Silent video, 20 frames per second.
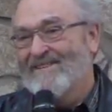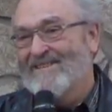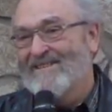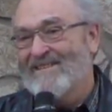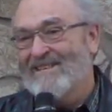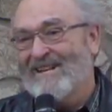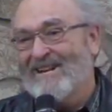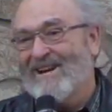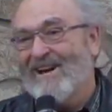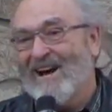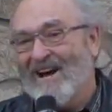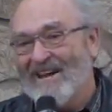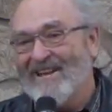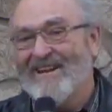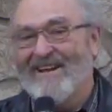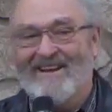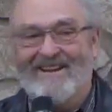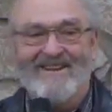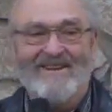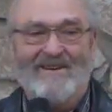It's the
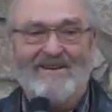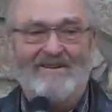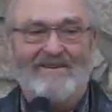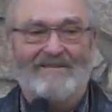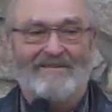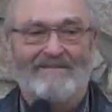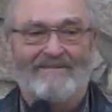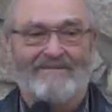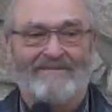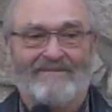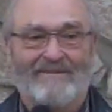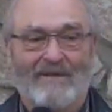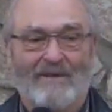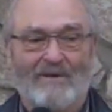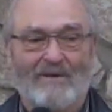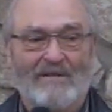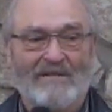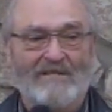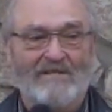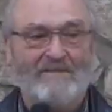God I know, the
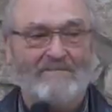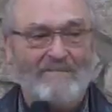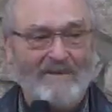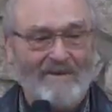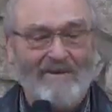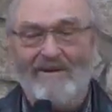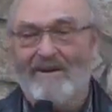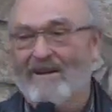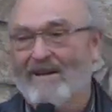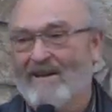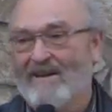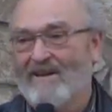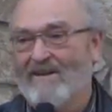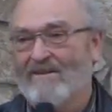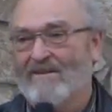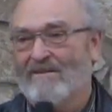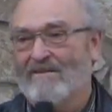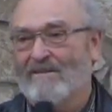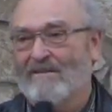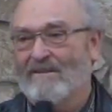Holy Spirit I
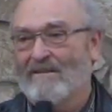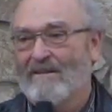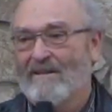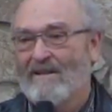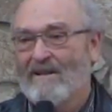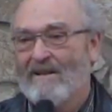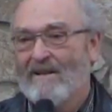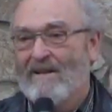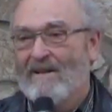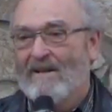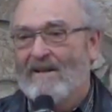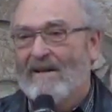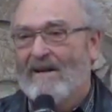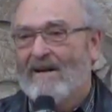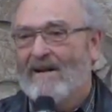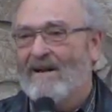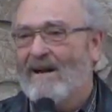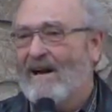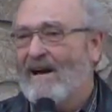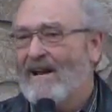know.
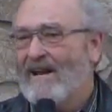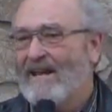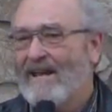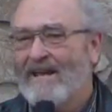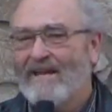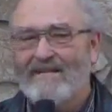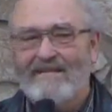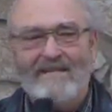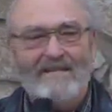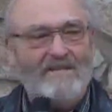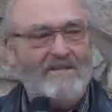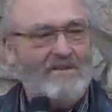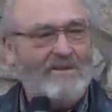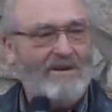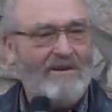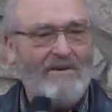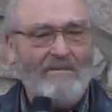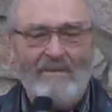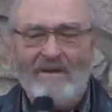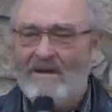A Godhead
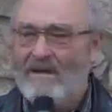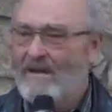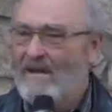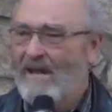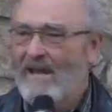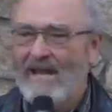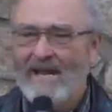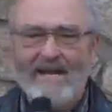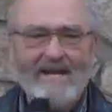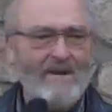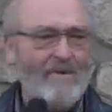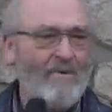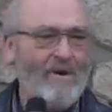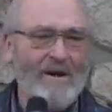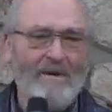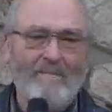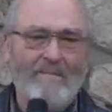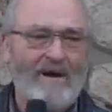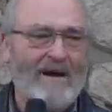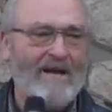determined in any
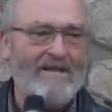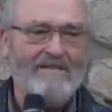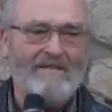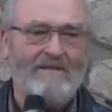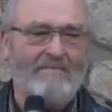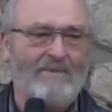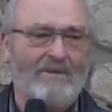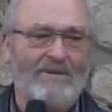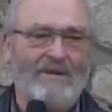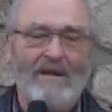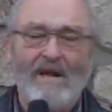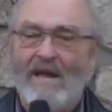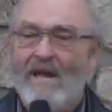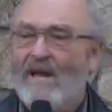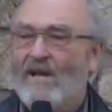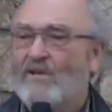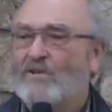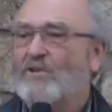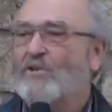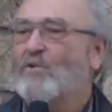way possible
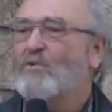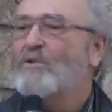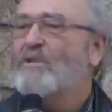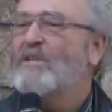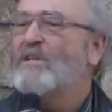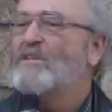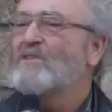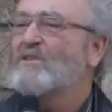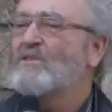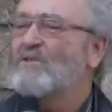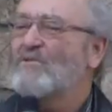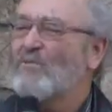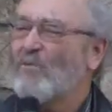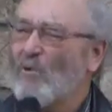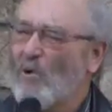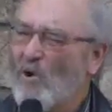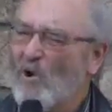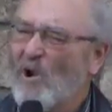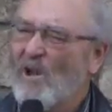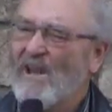to
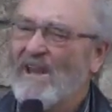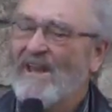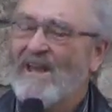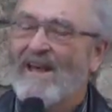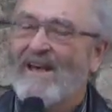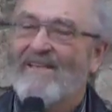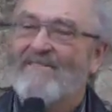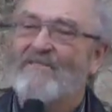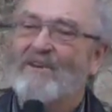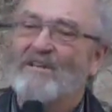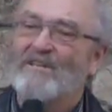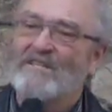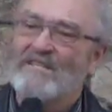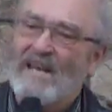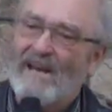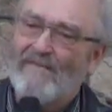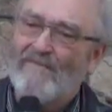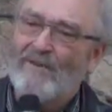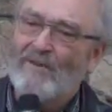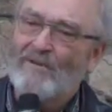destroy the
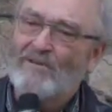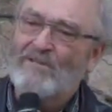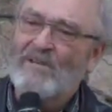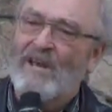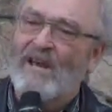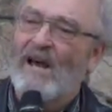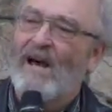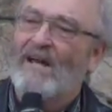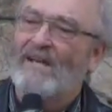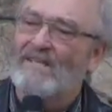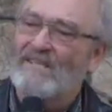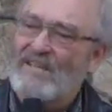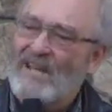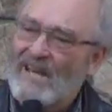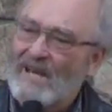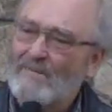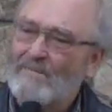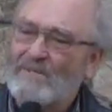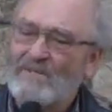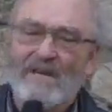devil's
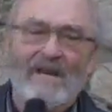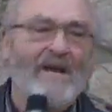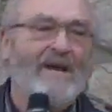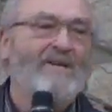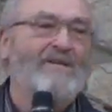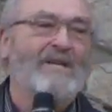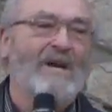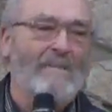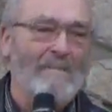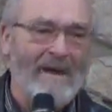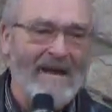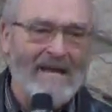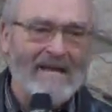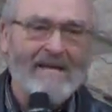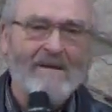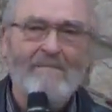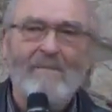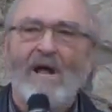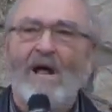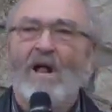attempts to
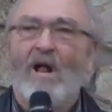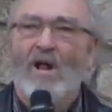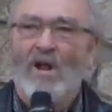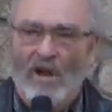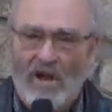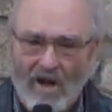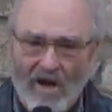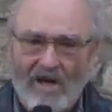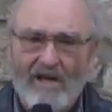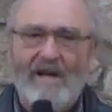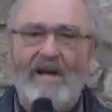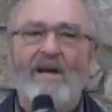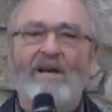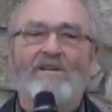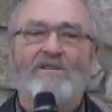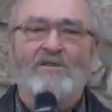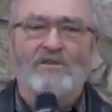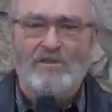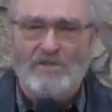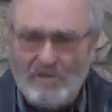make him look
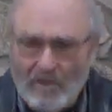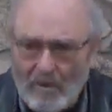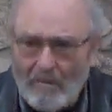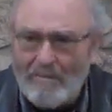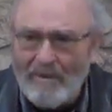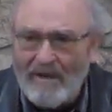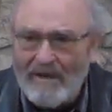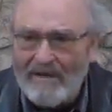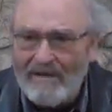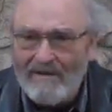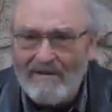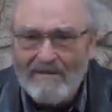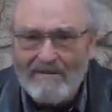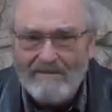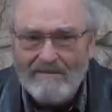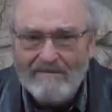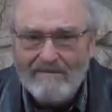stupid,